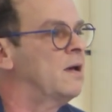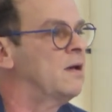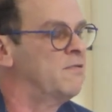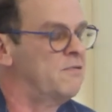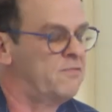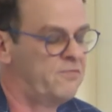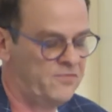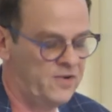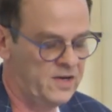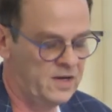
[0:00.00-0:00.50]

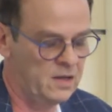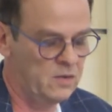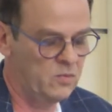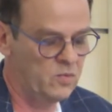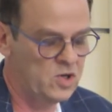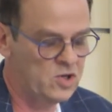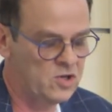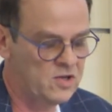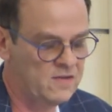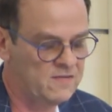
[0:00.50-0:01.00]
field,
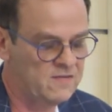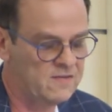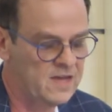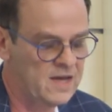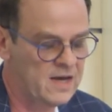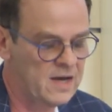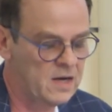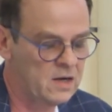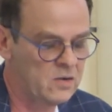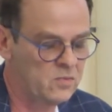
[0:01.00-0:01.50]
which is
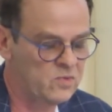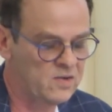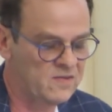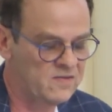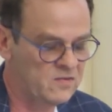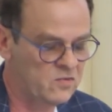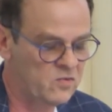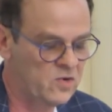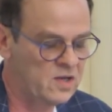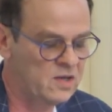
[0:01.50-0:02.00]
the
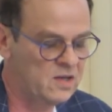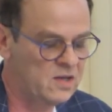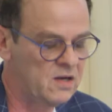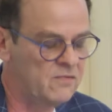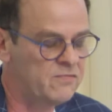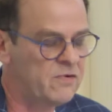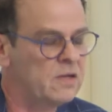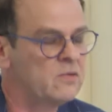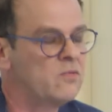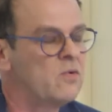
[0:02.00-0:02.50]

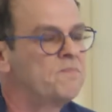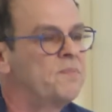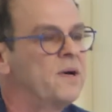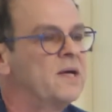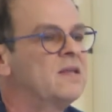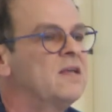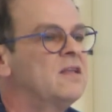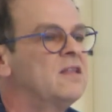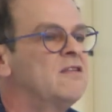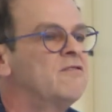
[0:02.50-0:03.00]
restrictive and
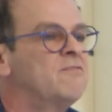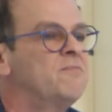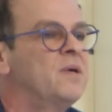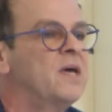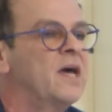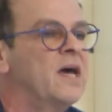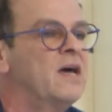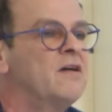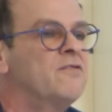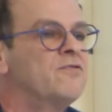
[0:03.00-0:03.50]
repetitive
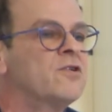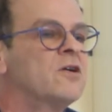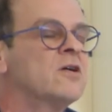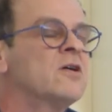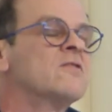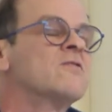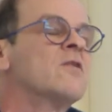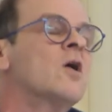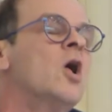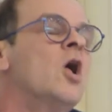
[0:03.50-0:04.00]

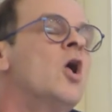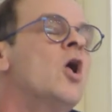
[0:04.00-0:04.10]
behaviors,